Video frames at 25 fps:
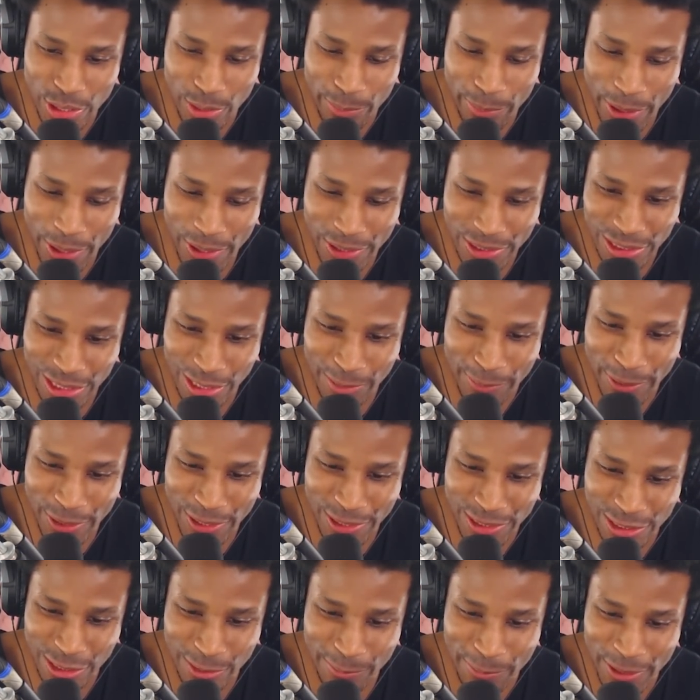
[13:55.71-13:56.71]
No balls, no
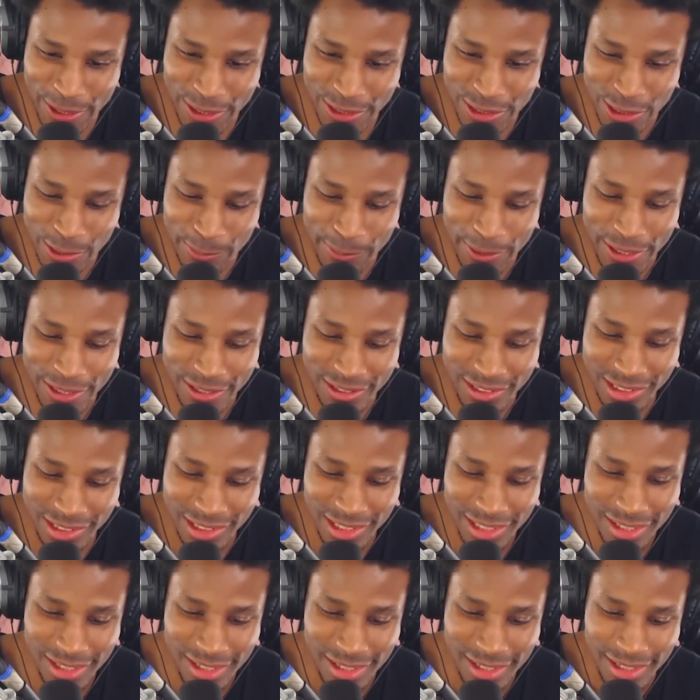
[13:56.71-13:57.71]
balls, no balls, no balls.